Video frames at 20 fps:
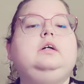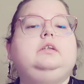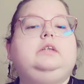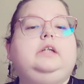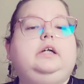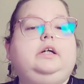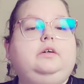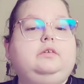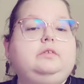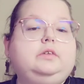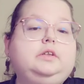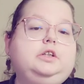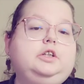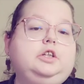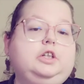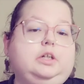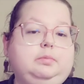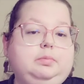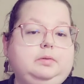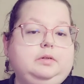Like, going
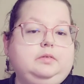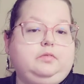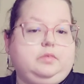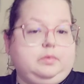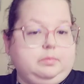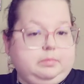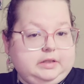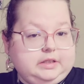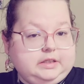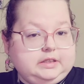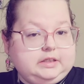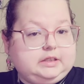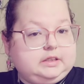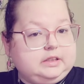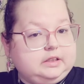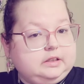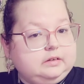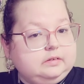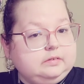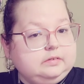shopping for
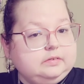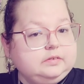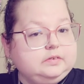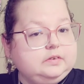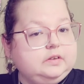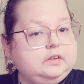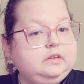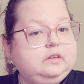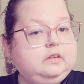myself.